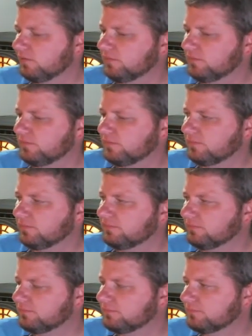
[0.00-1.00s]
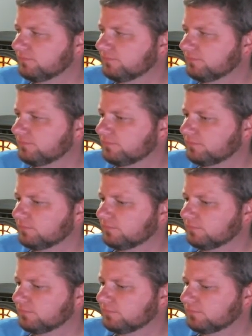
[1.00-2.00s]

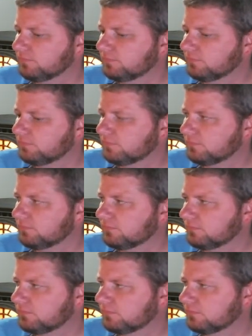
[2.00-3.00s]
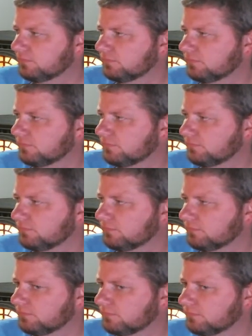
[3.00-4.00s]

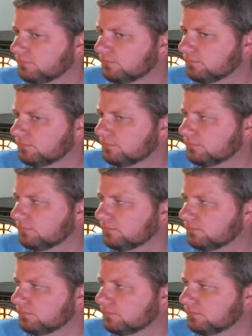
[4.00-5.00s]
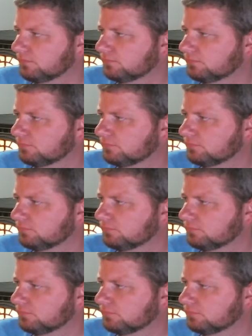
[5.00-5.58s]
(not speaking)